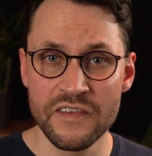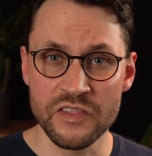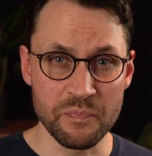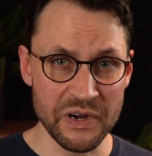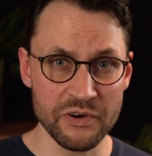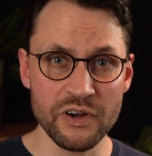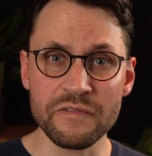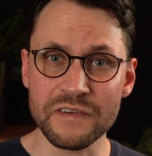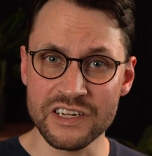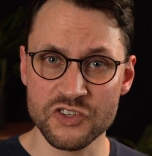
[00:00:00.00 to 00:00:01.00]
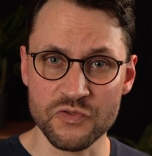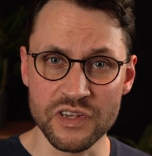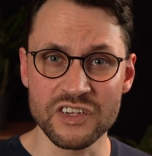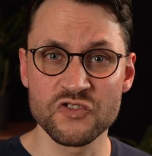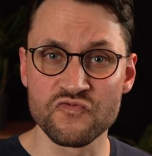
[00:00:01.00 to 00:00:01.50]
The barrier of
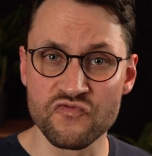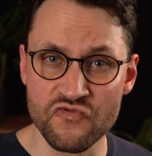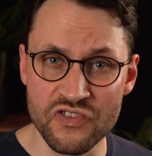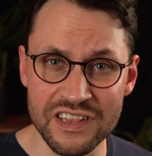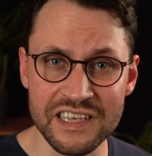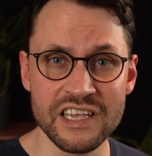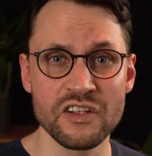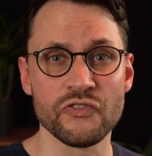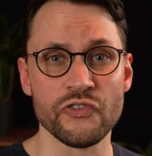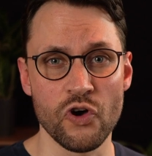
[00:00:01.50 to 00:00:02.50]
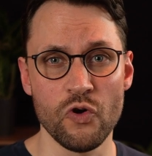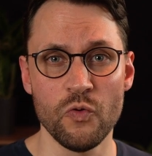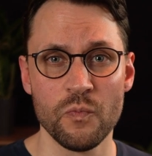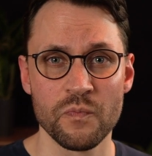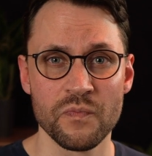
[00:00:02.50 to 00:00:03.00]
entry is really low.